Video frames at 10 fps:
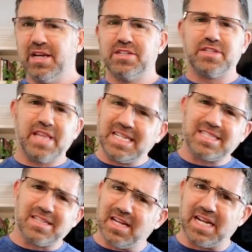So that's
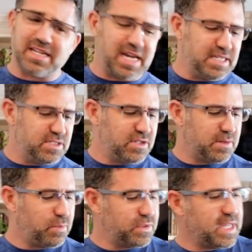a lot, guys. You know,
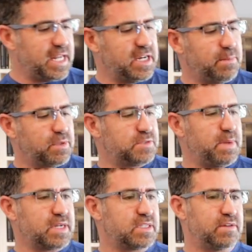to put that into
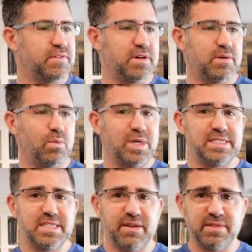perspective,
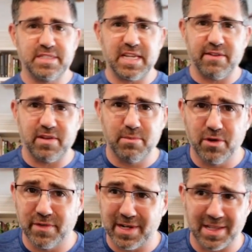177
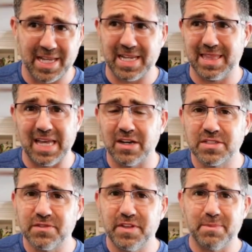moving at like
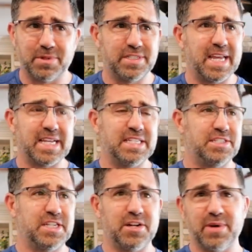1,000 feet per
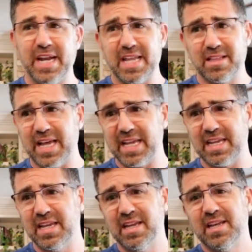second, generating like